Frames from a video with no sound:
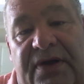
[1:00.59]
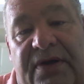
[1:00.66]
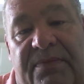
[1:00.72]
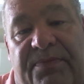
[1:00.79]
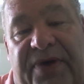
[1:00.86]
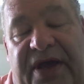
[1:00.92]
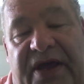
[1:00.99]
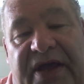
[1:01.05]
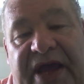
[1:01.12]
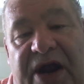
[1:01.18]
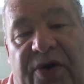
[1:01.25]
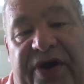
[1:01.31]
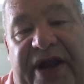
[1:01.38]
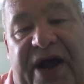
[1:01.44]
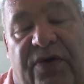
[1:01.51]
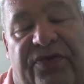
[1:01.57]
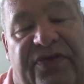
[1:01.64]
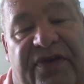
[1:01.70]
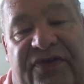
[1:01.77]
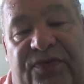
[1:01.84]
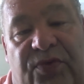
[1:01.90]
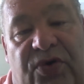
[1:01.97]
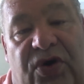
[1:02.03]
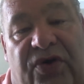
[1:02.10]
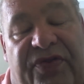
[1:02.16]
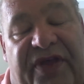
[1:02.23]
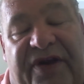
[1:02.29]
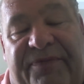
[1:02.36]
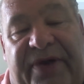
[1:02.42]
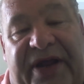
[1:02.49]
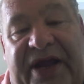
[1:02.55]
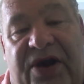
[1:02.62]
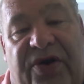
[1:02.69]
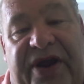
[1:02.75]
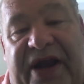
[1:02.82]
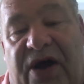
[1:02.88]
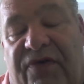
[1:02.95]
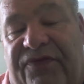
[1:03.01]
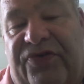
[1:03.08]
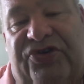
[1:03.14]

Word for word: being carried out in this world that have been carried out for